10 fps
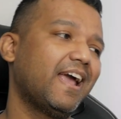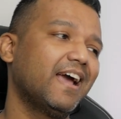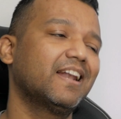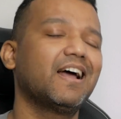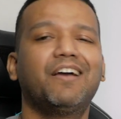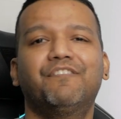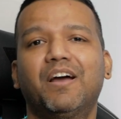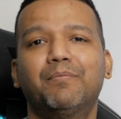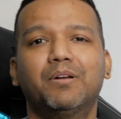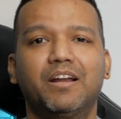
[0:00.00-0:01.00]
and
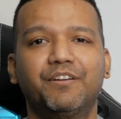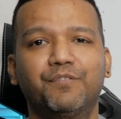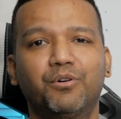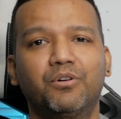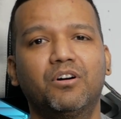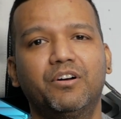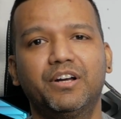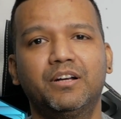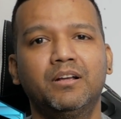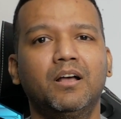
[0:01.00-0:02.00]
i5
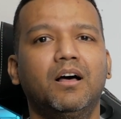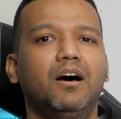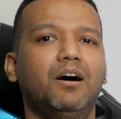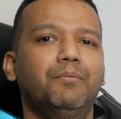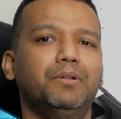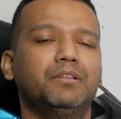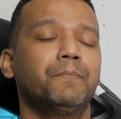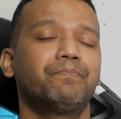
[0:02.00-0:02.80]
9400 uh, build.